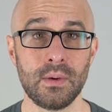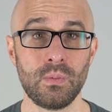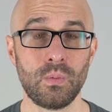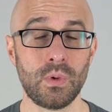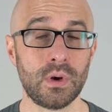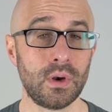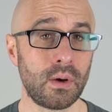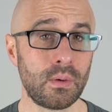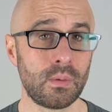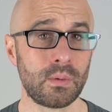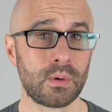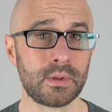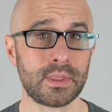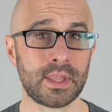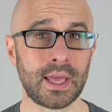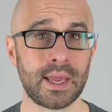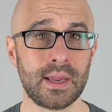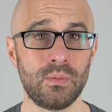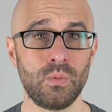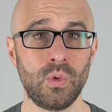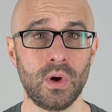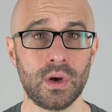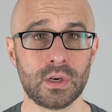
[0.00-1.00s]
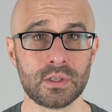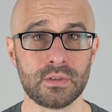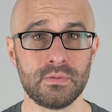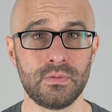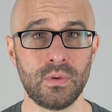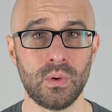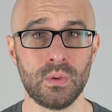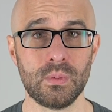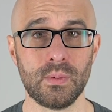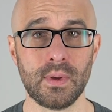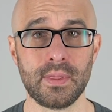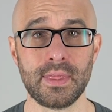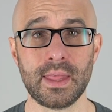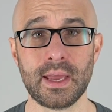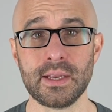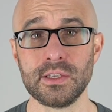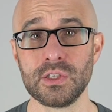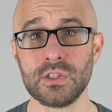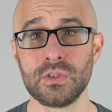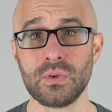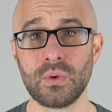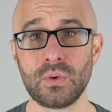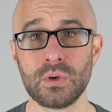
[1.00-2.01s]
were not what they had worked for when
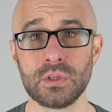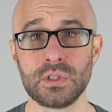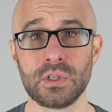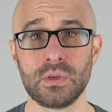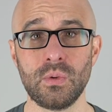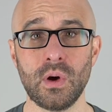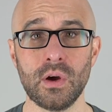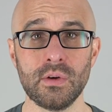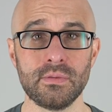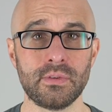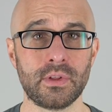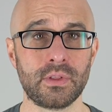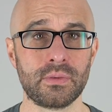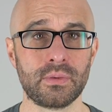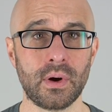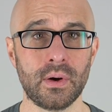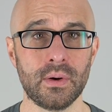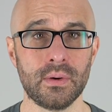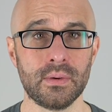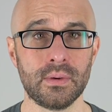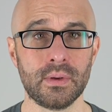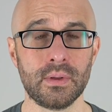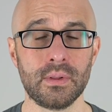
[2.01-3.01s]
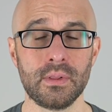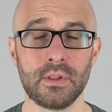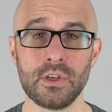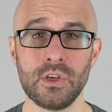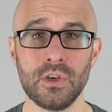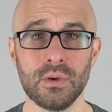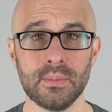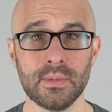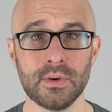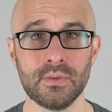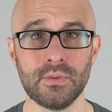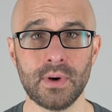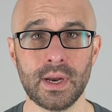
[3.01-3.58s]
they'd sought to overthrow the human